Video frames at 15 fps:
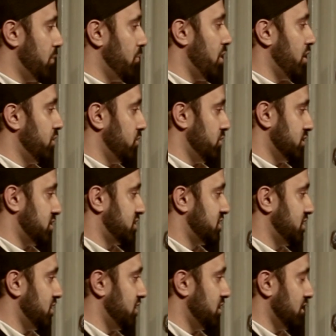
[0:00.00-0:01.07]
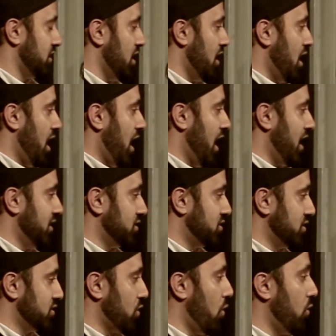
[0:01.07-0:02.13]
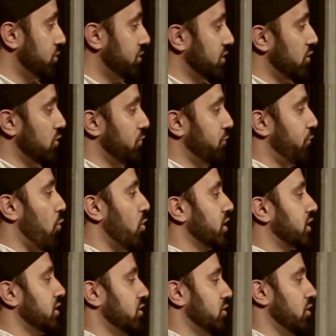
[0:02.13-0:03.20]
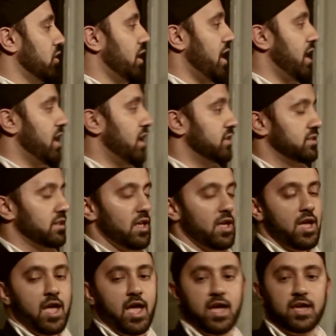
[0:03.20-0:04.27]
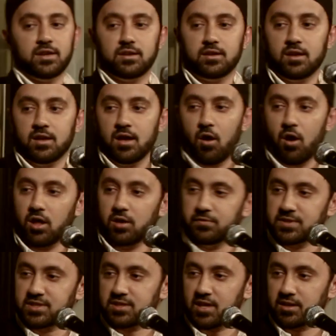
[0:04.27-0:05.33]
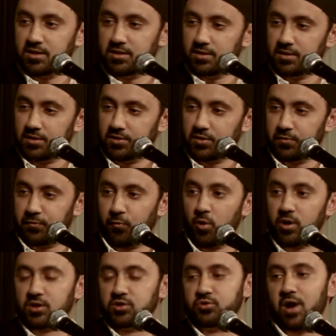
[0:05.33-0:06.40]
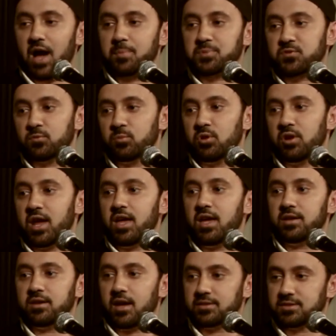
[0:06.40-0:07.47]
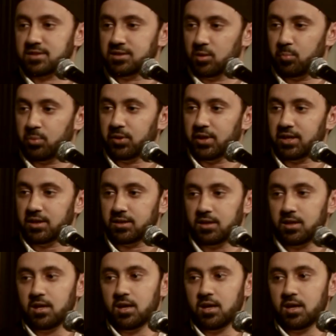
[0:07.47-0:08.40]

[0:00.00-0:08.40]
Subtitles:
my mother is sitting and she's holding her fork in her hand, and all of a sudden the fork drops from her hand onto the plate.